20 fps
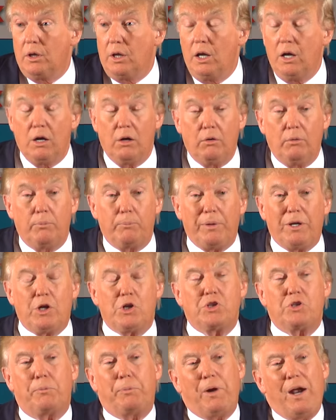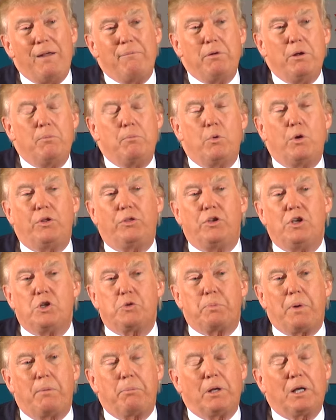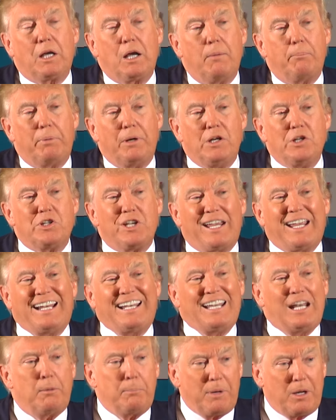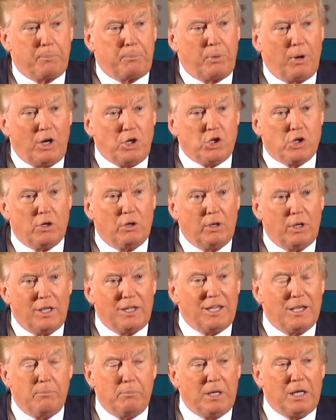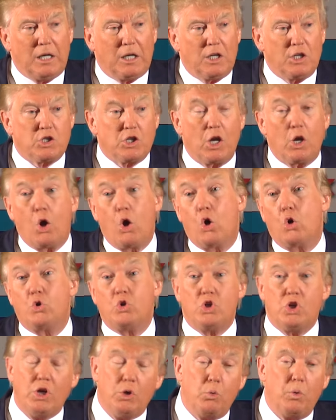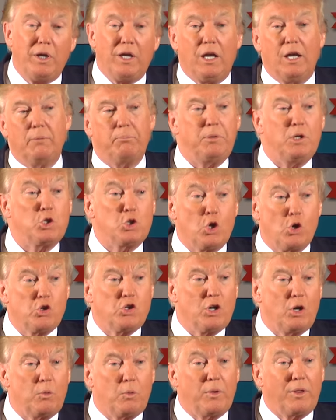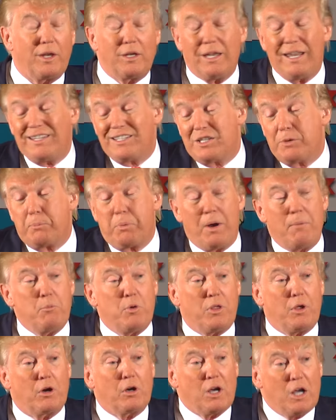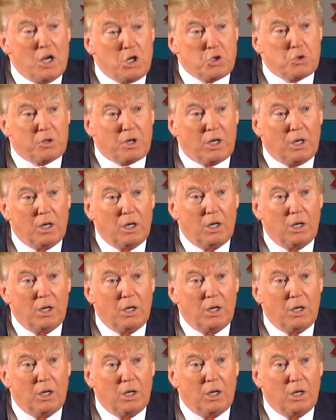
You know, because the problem with these public companies, they get a little bit of pressure and they immediately say, oh, gee, we can't be associated with that. That's the problem with our country.